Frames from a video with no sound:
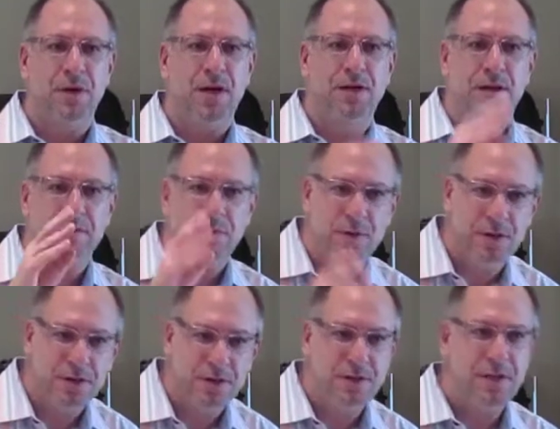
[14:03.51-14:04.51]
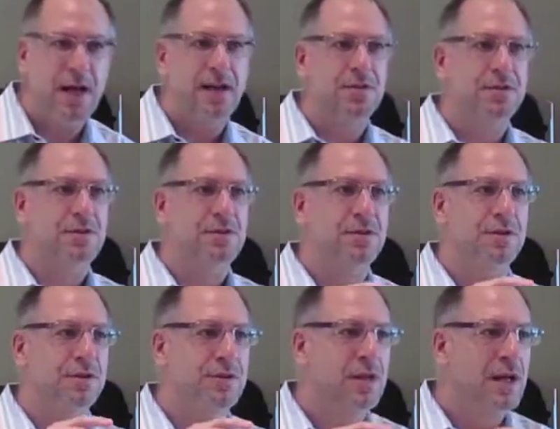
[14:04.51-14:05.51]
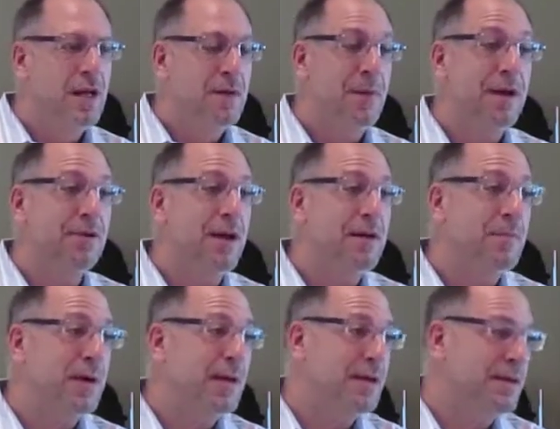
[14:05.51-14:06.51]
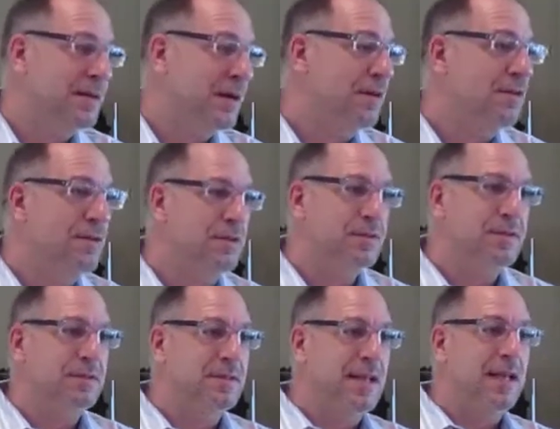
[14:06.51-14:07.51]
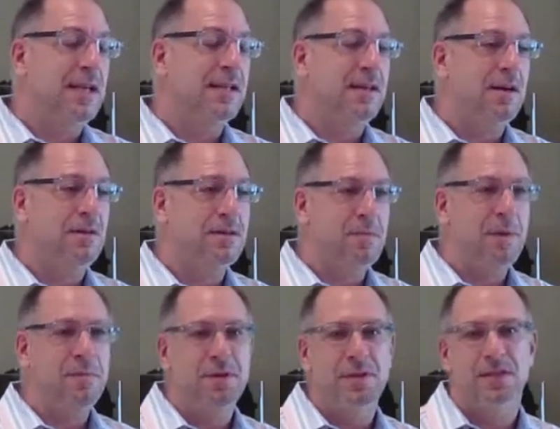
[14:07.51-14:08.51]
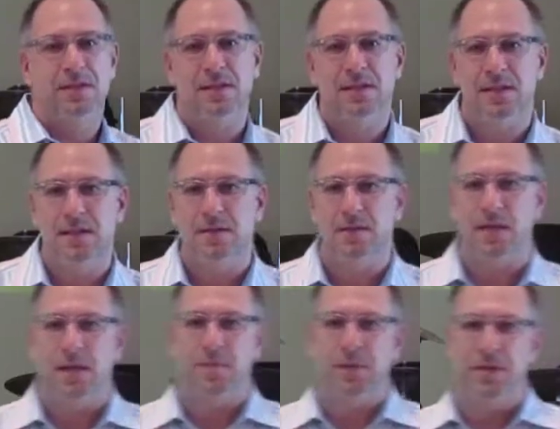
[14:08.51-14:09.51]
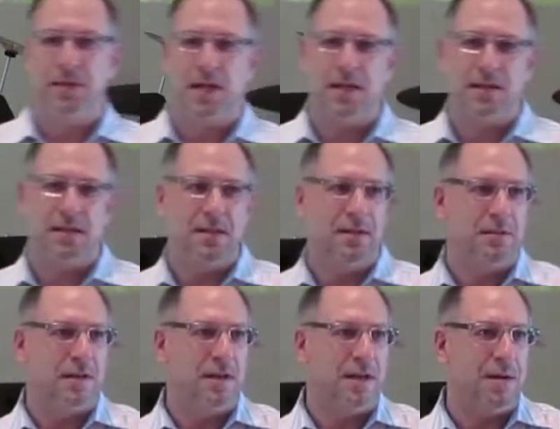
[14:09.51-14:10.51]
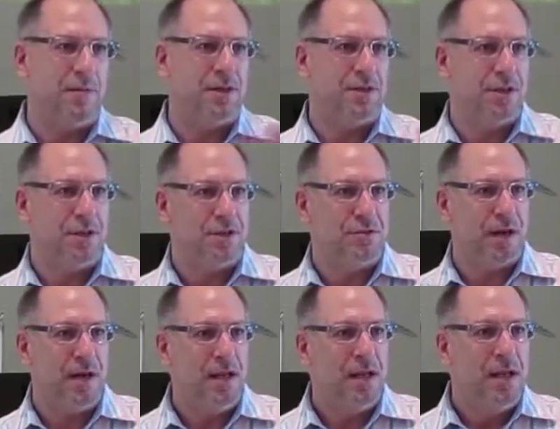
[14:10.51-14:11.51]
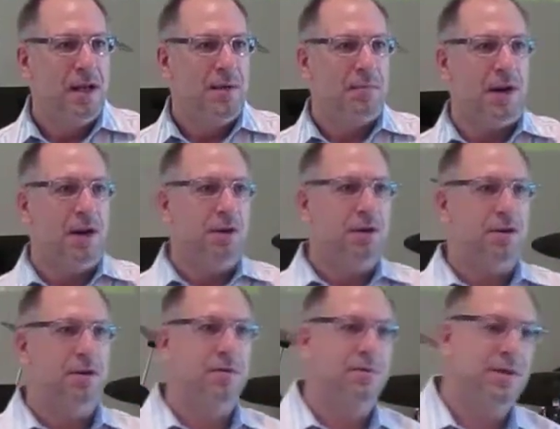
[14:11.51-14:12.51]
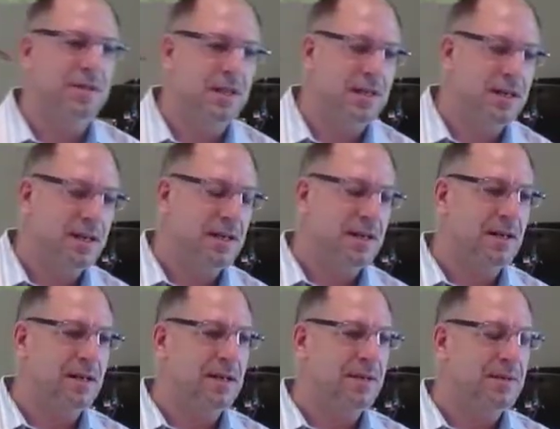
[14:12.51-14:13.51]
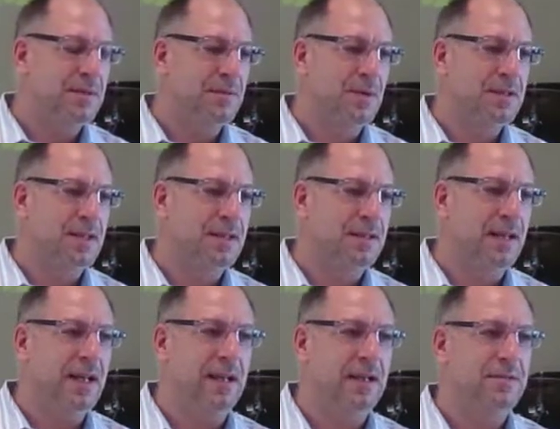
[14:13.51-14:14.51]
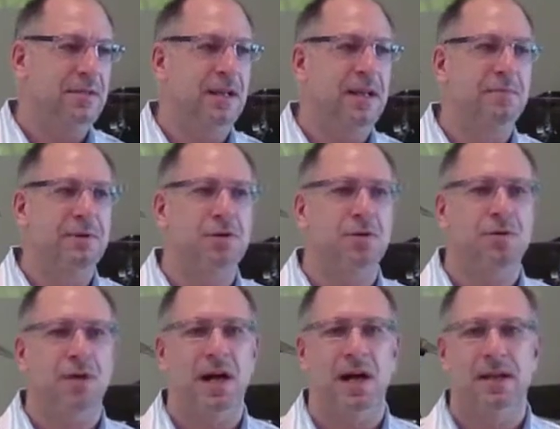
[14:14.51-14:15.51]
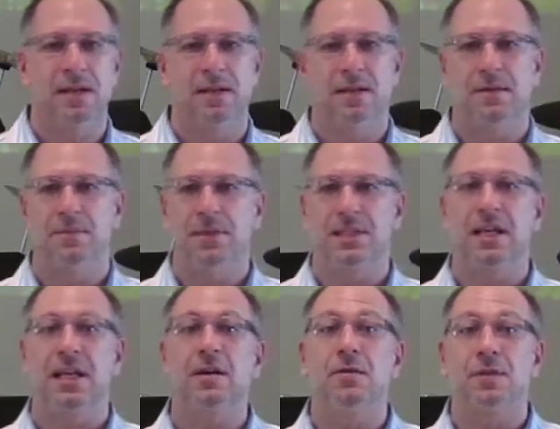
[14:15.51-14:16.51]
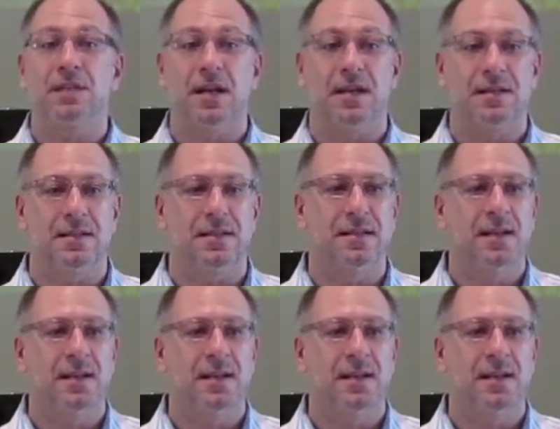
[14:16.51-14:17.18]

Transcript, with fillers: way, you have to wear a shirt, tie to church. My grand, my uh, uncles, they kicked out, remember in the 60s when the hippies kind of started coming to church, right? My uncle was a, a uh, worked on the lake. He was a lake patrol guy in um, Muskego, Wisconsin.